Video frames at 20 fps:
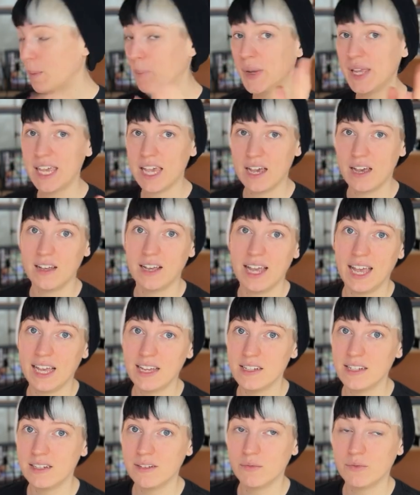but yeah, I
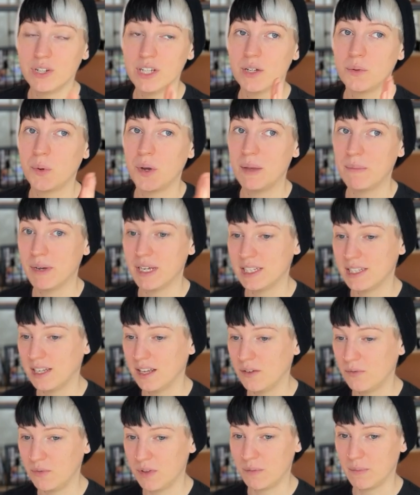had to reacquaint
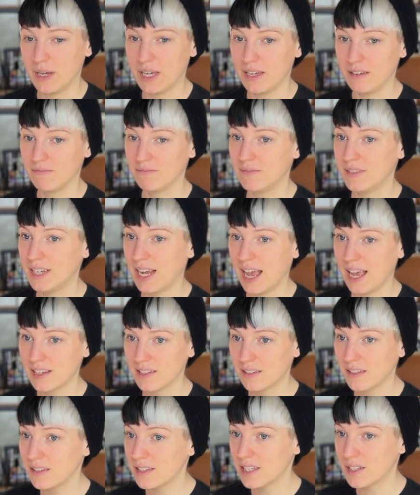myself with my
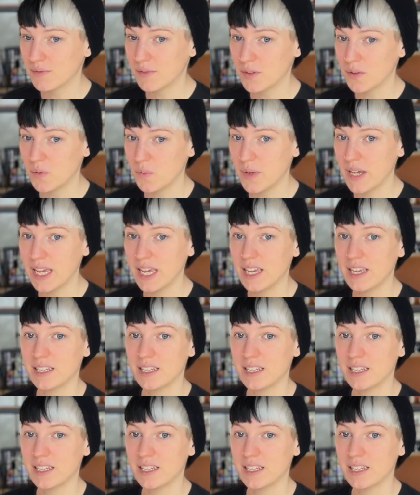task list for the week.